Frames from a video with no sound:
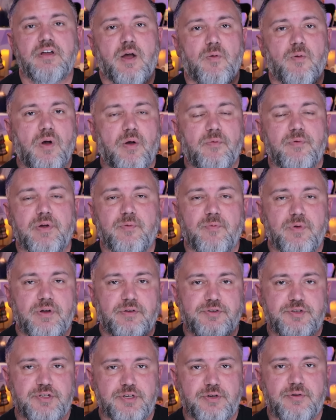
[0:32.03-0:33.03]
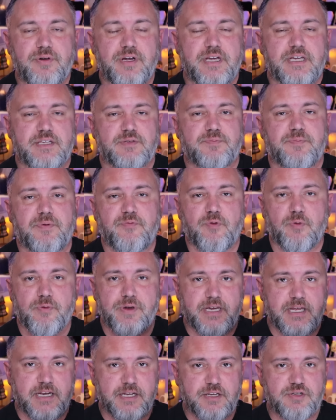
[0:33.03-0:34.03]
Now what we will do is before
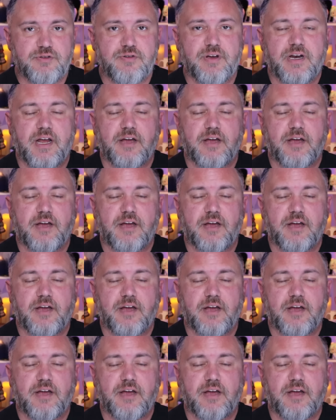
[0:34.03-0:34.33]
we get into it,